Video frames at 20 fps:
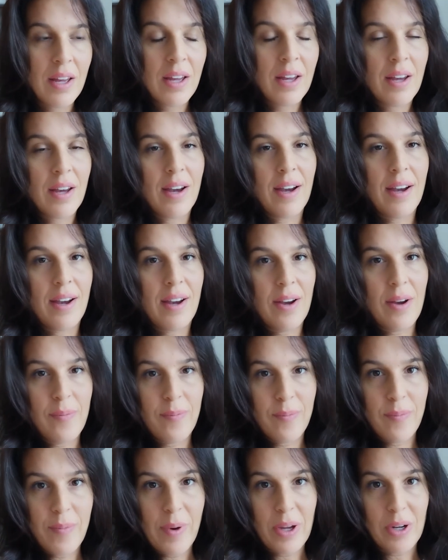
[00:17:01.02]
um,
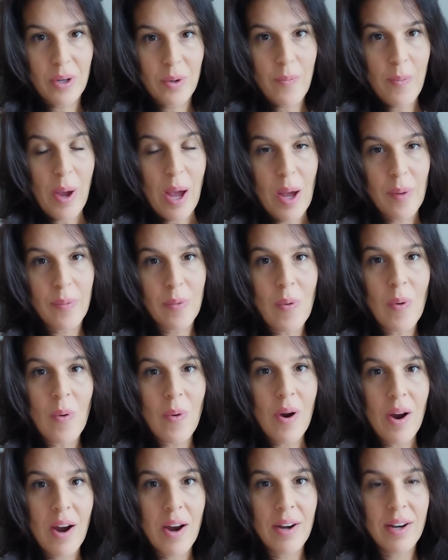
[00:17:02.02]
buttered
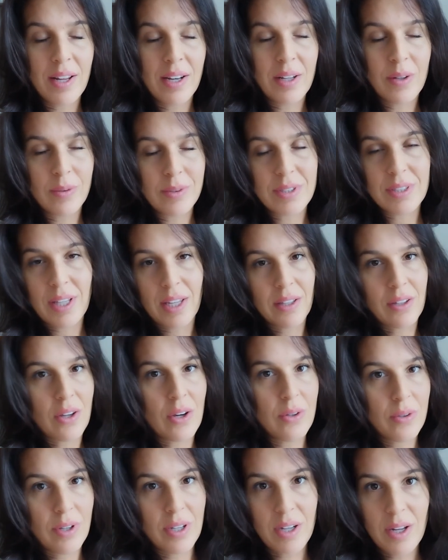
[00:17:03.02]
popcorn and it was like
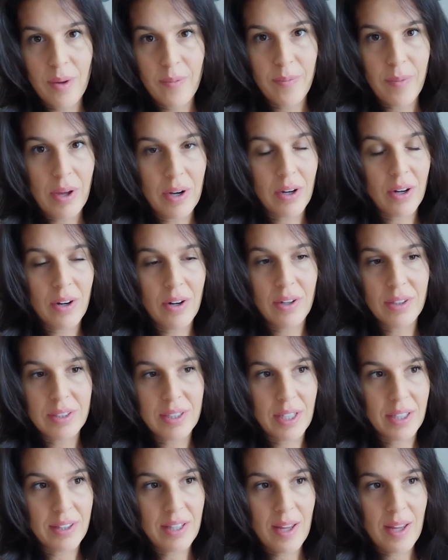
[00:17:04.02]
coconut butter. It's like that,